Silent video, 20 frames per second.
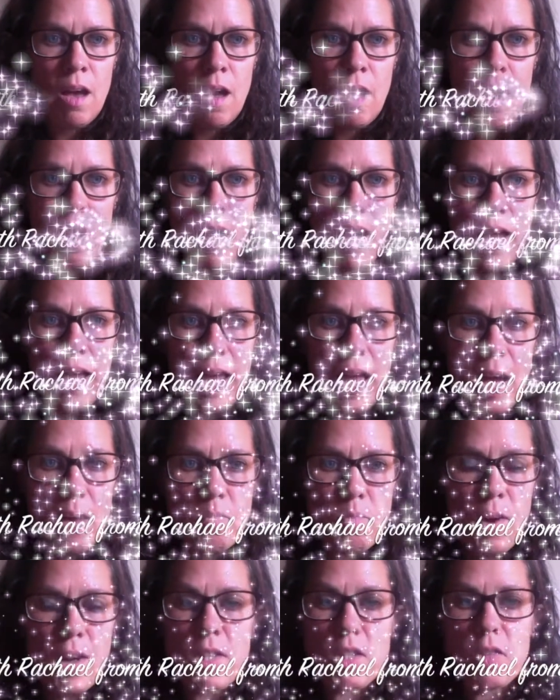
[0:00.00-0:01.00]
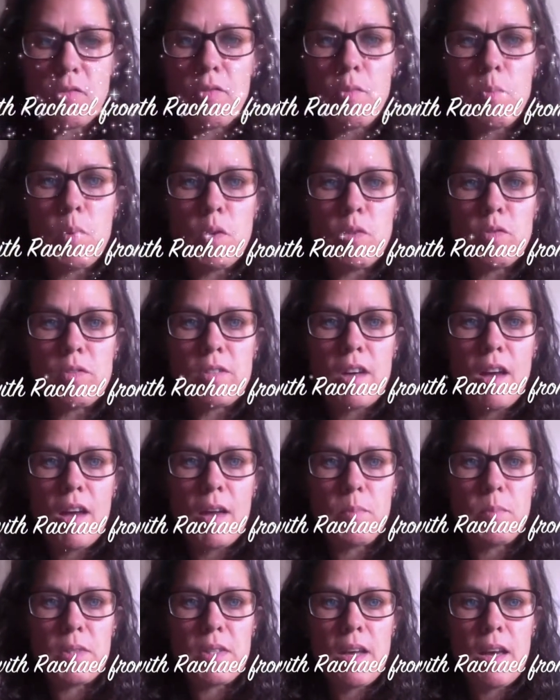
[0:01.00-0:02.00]
Hi, I'm Rachel from Moon
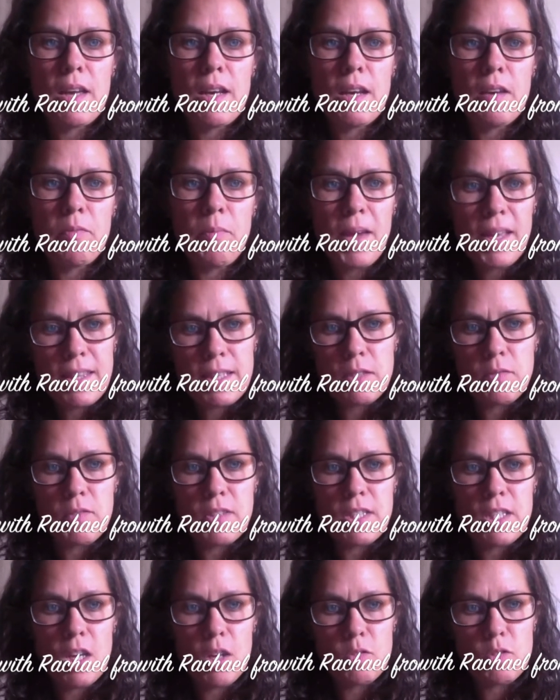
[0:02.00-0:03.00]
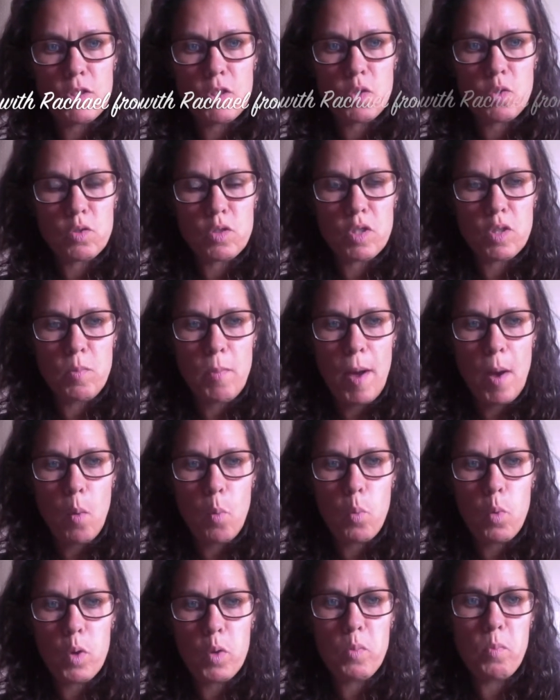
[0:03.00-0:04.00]
Times, and I've made this video to talk to you
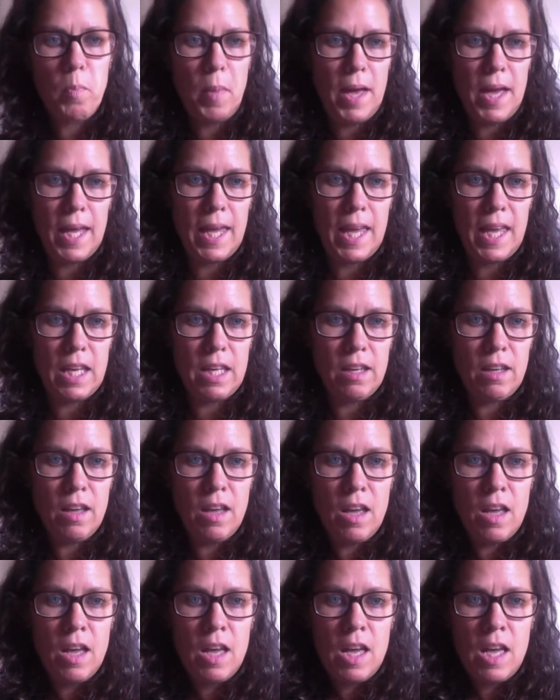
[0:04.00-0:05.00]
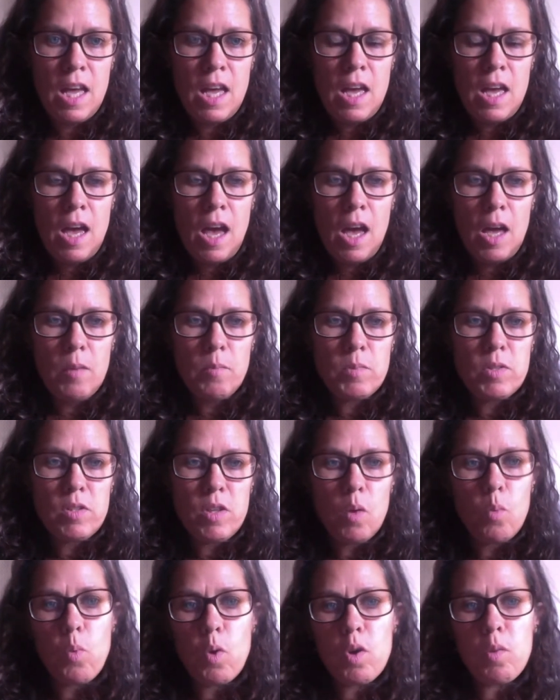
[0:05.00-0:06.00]
about womb packing.
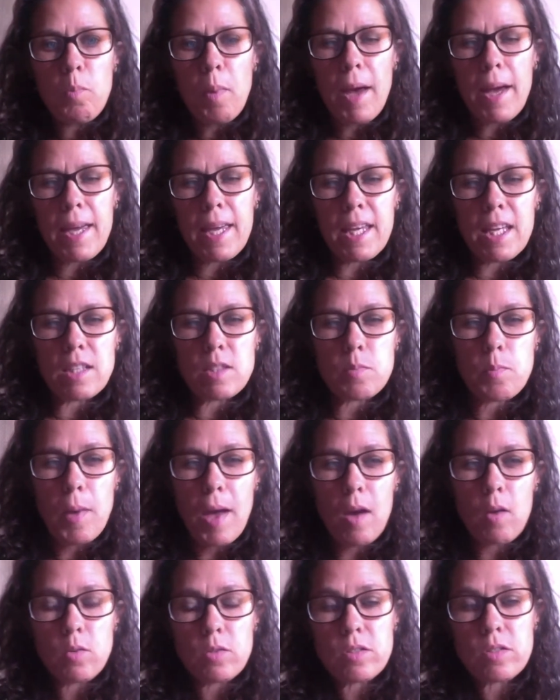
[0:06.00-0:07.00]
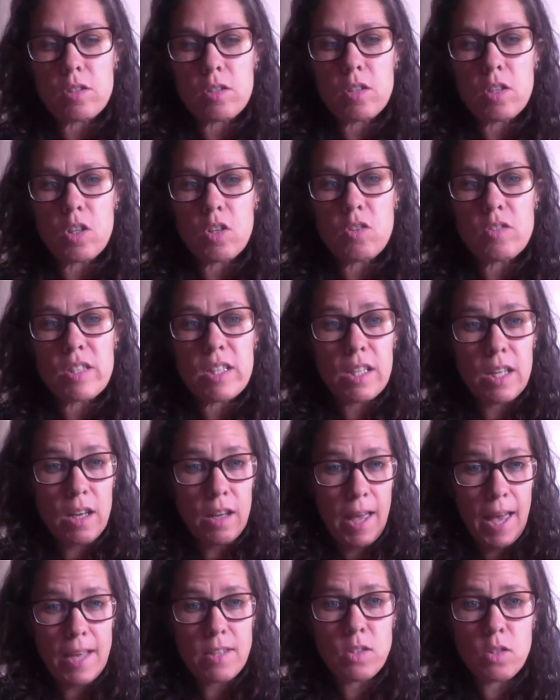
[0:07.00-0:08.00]
Womb packing is about using a
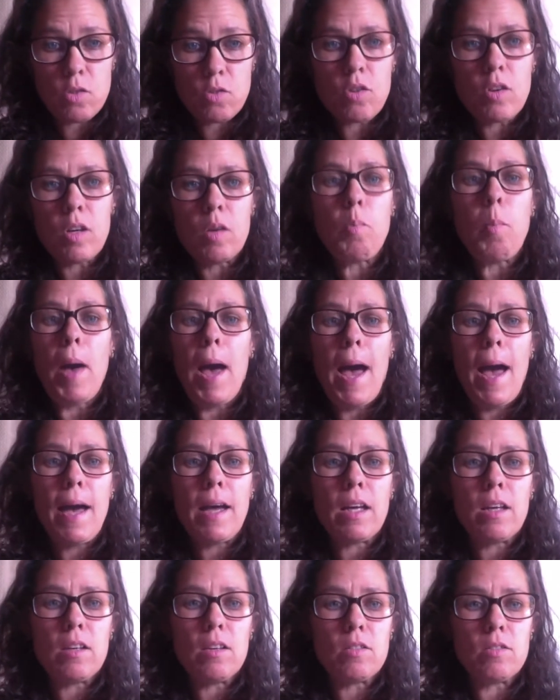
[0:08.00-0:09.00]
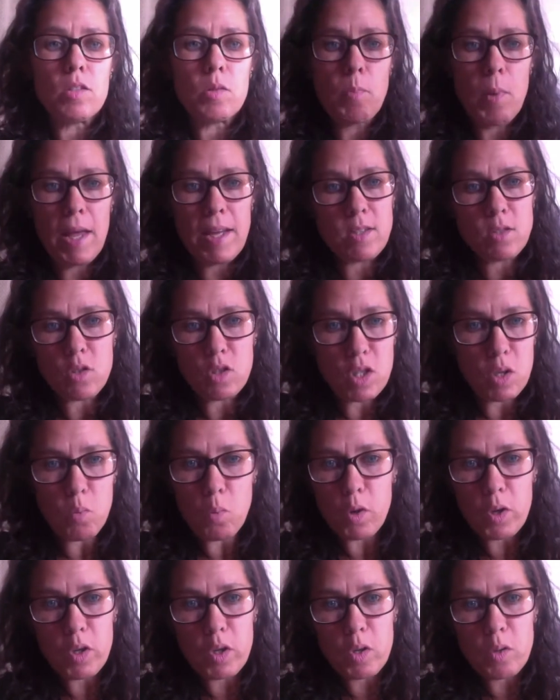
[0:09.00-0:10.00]
castor oil pack to place on your
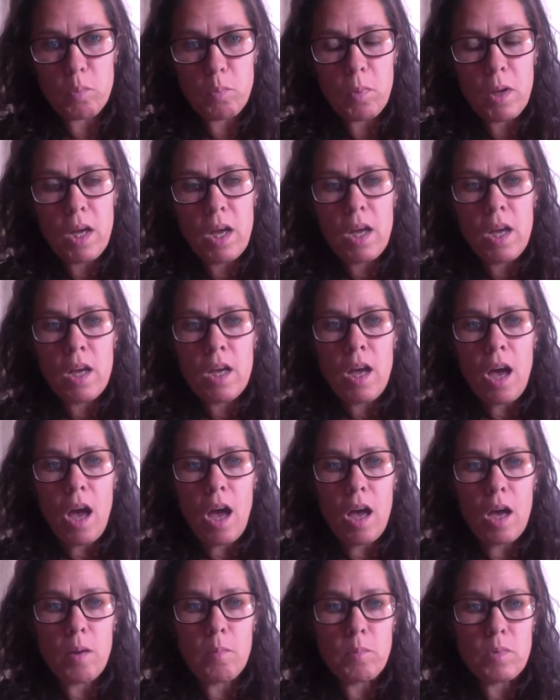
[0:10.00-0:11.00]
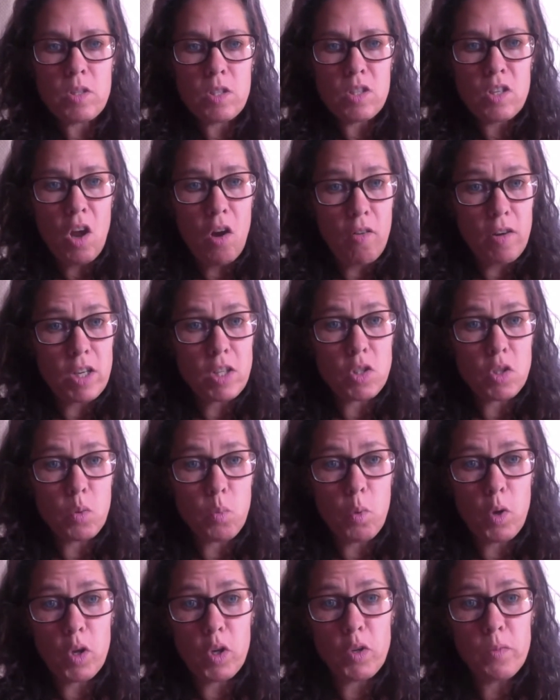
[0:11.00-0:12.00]
womb to nourish your
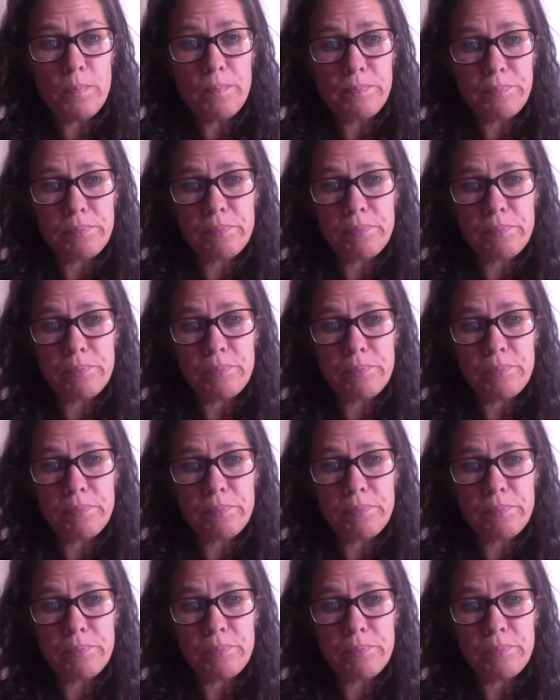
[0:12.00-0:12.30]
womb.